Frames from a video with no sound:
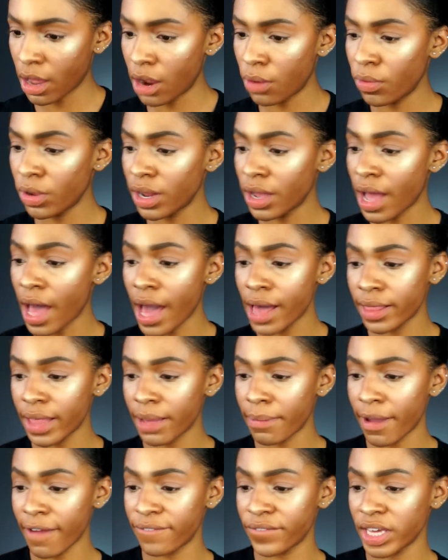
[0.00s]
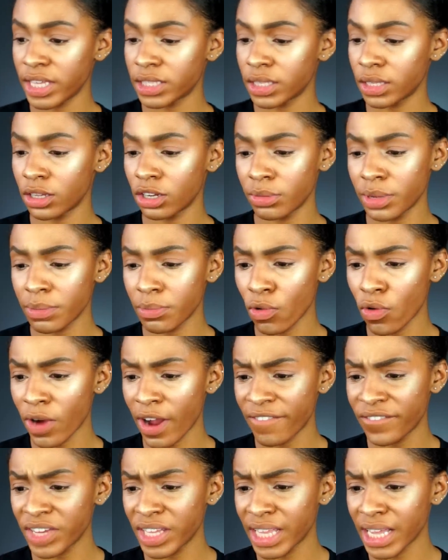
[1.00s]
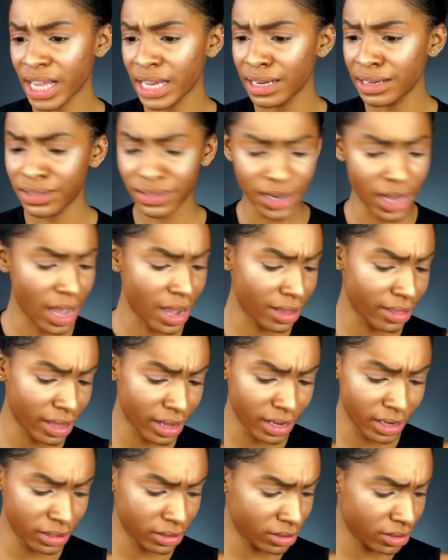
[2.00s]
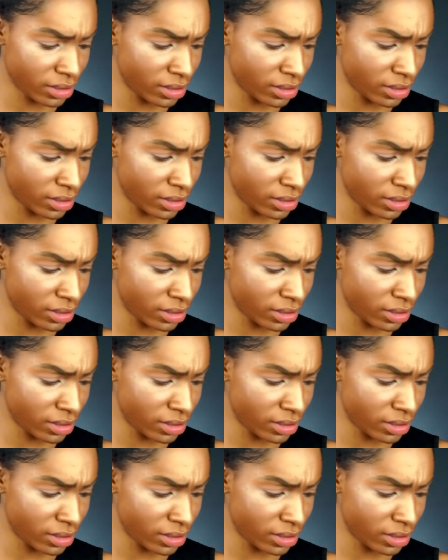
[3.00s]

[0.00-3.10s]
I want to highlight my face a little bit more. I feel like I didn't highlight